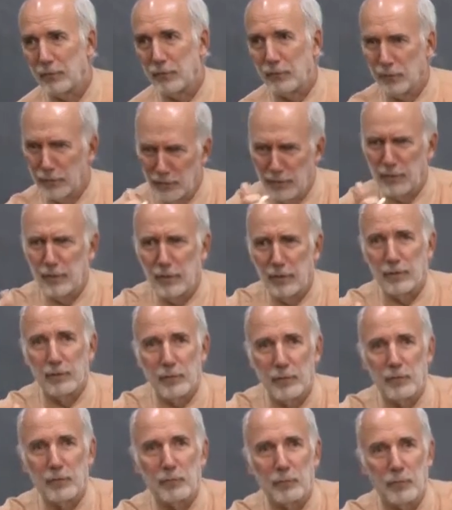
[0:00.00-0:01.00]
so that
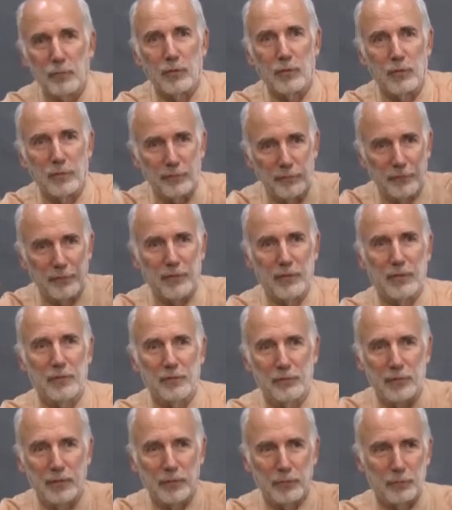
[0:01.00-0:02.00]
it
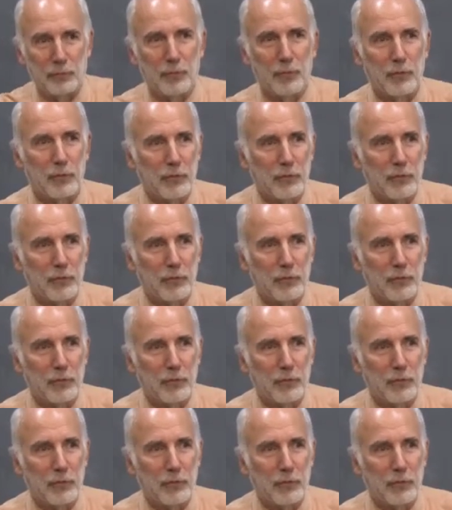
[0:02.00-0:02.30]
feels more